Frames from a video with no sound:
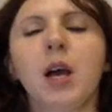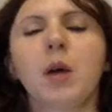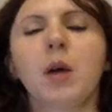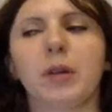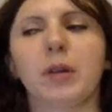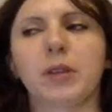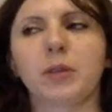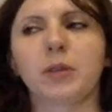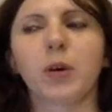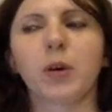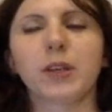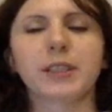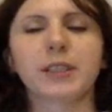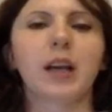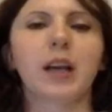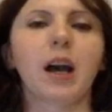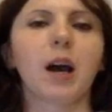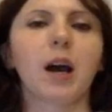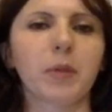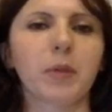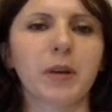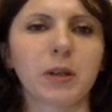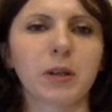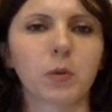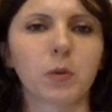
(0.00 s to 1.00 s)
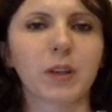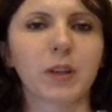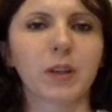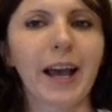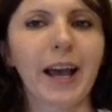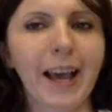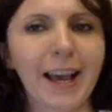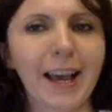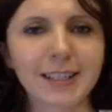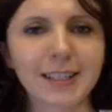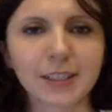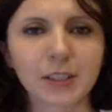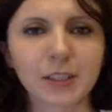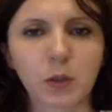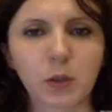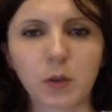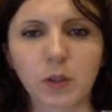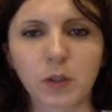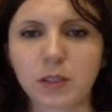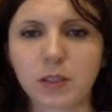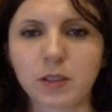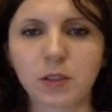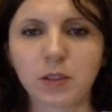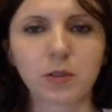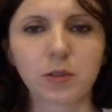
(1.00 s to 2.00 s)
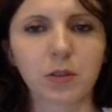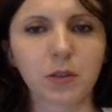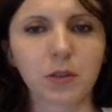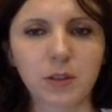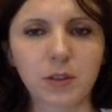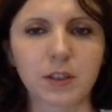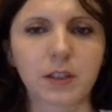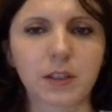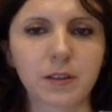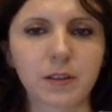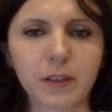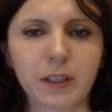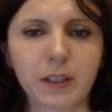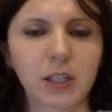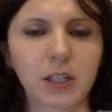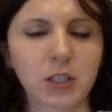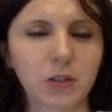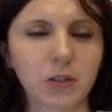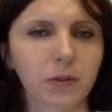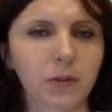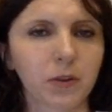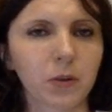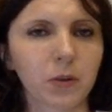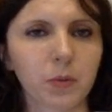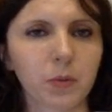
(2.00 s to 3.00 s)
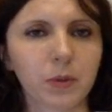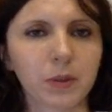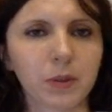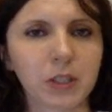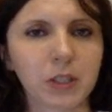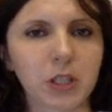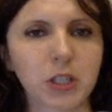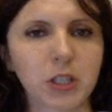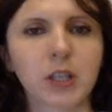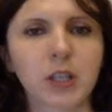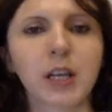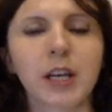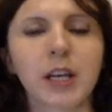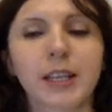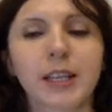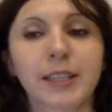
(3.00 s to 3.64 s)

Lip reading: But what company will ask you, it's not your certification of completion.